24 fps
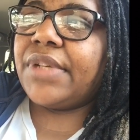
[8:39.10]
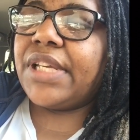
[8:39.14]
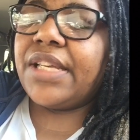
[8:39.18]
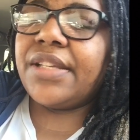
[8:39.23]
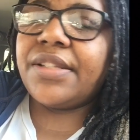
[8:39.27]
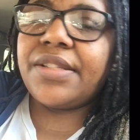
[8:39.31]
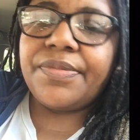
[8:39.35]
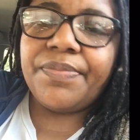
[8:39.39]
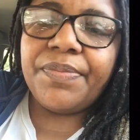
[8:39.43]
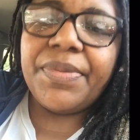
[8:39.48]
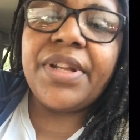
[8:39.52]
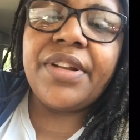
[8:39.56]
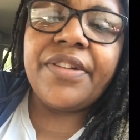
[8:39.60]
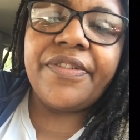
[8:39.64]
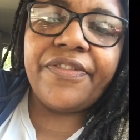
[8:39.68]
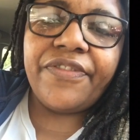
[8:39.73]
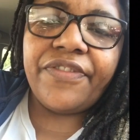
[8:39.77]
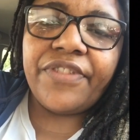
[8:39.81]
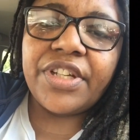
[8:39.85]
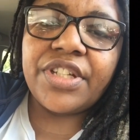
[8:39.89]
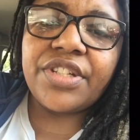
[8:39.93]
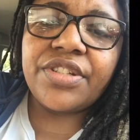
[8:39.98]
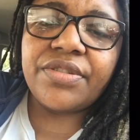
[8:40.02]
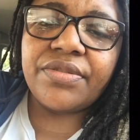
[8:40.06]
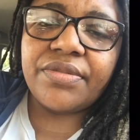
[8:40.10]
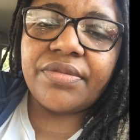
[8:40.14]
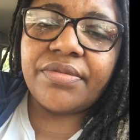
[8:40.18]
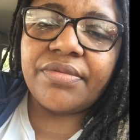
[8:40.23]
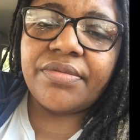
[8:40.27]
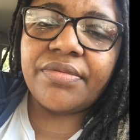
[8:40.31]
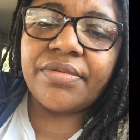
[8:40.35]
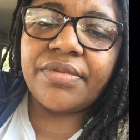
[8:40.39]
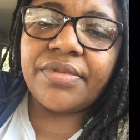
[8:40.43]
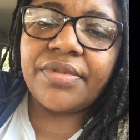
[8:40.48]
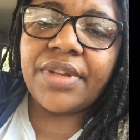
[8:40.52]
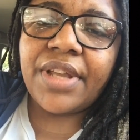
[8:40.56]
it's beneficial.
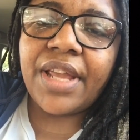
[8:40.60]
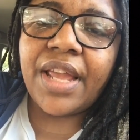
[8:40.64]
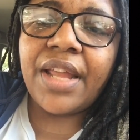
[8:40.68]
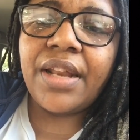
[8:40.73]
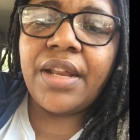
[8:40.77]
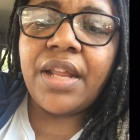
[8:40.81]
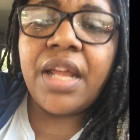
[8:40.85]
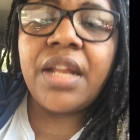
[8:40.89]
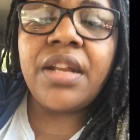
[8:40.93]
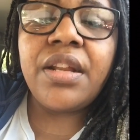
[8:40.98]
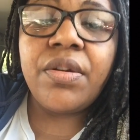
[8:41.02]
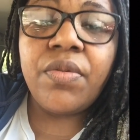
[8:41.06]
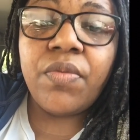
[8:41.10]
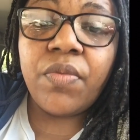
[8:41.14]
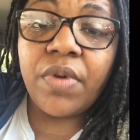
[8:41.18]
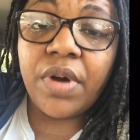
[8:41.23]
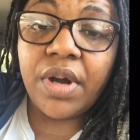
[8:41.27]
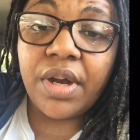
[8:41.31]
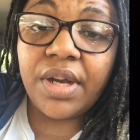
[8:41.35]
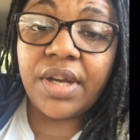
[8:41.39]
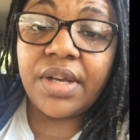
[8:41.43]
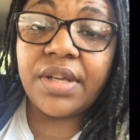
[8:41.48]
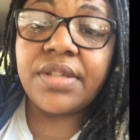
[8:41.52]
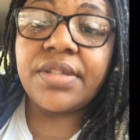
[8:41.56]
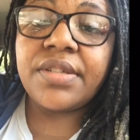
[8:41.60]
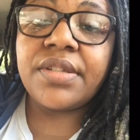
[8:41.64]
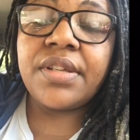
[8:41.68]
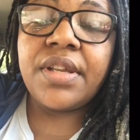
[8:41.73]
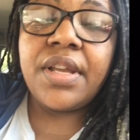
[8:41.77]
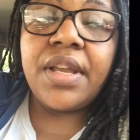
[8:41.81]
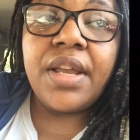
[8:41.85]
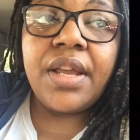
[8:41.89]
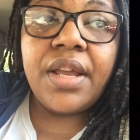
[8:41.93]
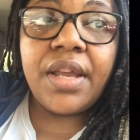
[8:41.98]
And it was.